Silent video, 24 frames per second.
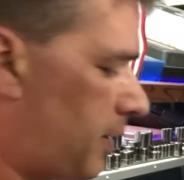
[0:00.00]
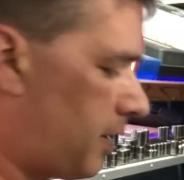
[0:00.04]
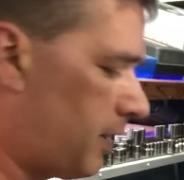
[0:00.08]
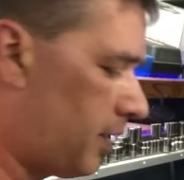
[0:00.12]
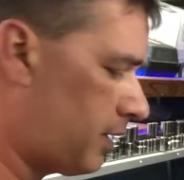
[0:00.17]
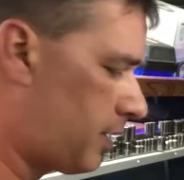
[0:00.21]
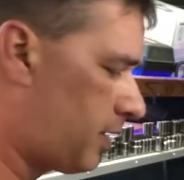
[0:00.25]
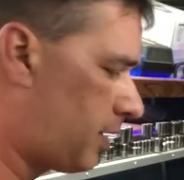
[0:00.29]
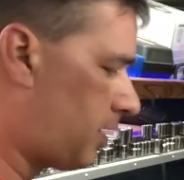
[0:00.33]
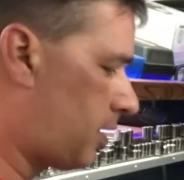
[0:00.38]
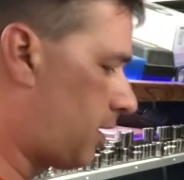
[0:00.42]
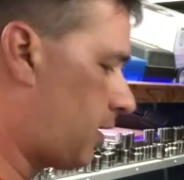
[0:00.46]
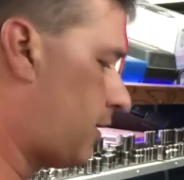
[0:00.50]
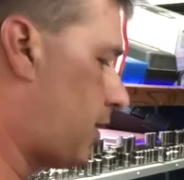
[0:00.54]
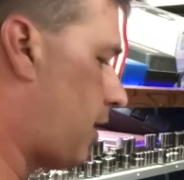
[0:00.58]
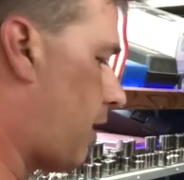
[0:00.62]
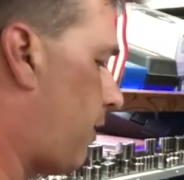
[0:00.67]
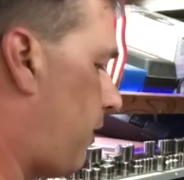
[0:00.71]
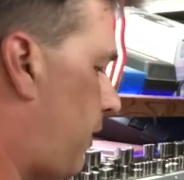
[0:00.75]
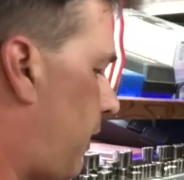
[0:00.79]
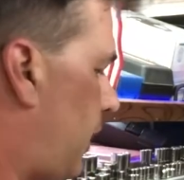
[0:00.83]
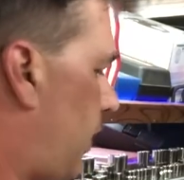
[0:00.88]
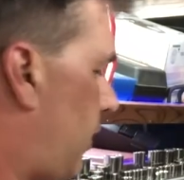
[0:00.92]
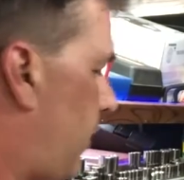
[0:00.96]
this is the
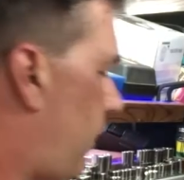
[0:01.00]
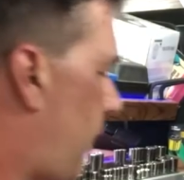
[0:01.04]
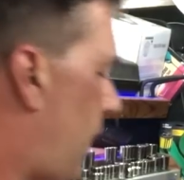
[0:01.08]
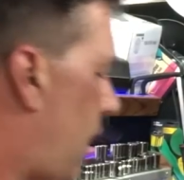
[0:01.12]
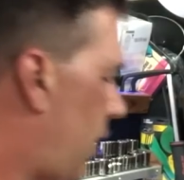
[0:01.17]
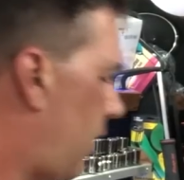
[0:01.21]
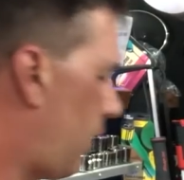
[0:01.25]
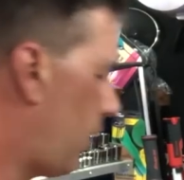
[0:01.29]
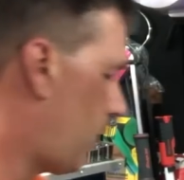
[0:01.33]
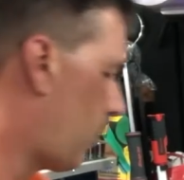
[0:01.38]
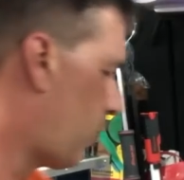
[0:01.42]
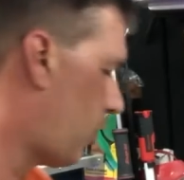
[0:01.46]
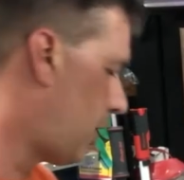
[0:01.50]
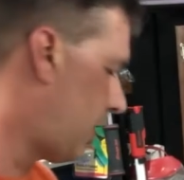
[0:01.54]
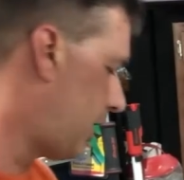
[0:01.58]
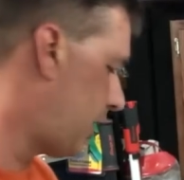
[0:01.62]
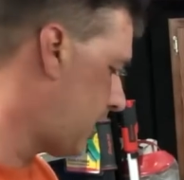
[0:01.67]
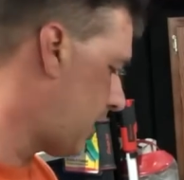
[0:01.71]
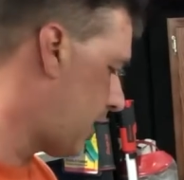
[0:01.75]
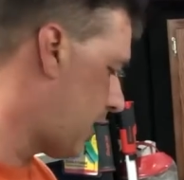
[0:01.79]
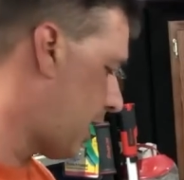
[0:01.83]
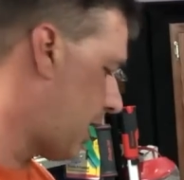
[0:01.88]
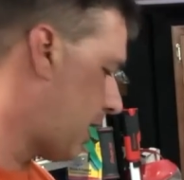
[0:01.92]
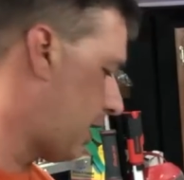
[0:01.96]
stuff in the flyer. Look, what
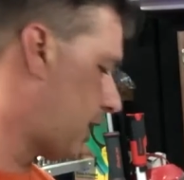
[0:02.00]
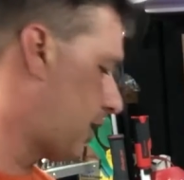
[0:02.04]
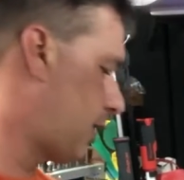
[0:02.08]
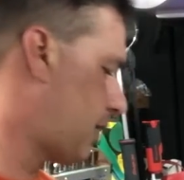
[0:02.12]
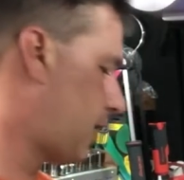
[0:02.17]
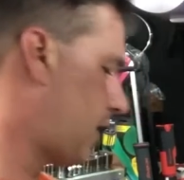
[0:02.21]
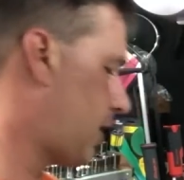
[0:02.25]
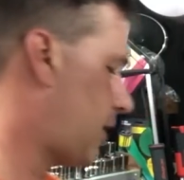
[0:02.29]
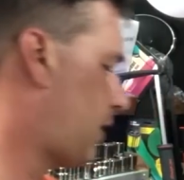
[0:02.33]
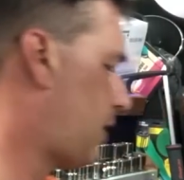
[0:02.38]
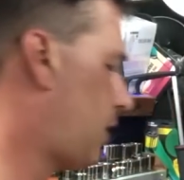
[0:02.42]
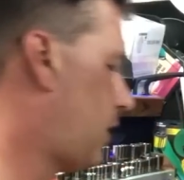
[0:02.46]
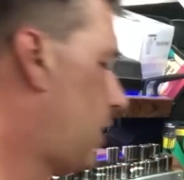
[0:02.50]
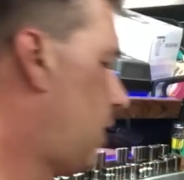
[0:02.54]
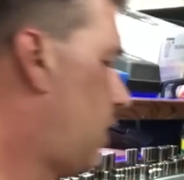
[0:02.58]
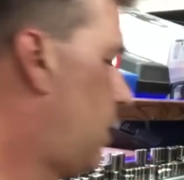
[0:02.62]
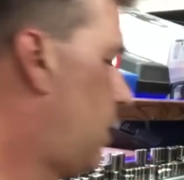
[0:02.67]
the heck is this?